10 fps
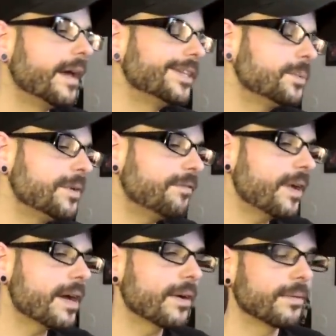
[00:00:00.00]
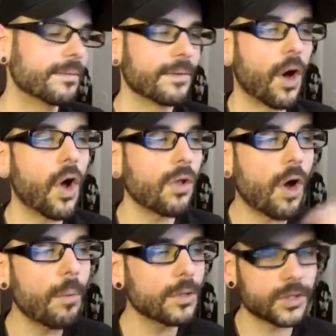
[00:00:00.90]
And to be fair, all,
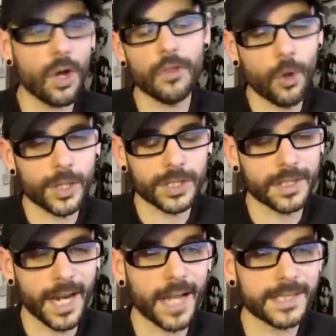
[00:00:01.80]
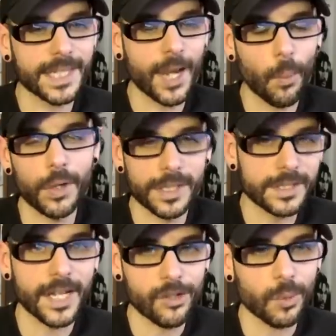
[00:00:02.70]
almost all the questions I got today were
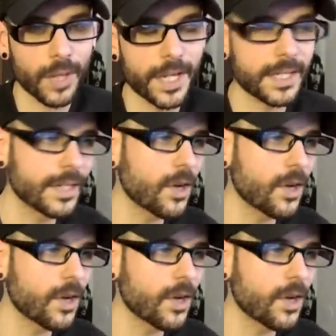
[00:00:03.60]
Nintendo related.